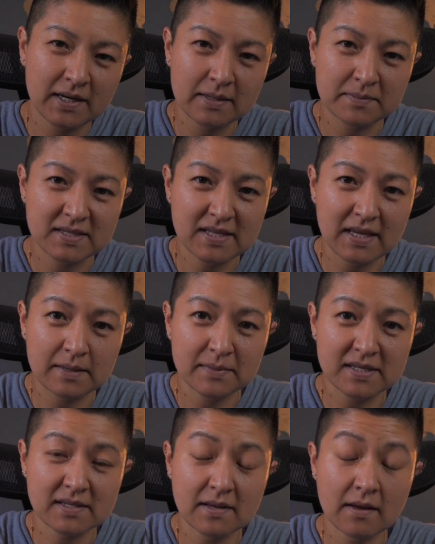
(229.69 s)
name is Amy
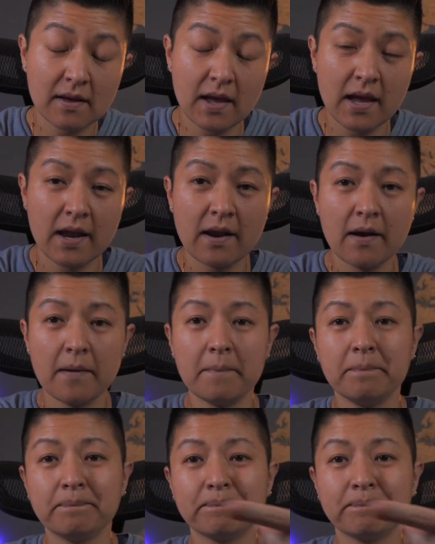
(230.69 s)
Sung, and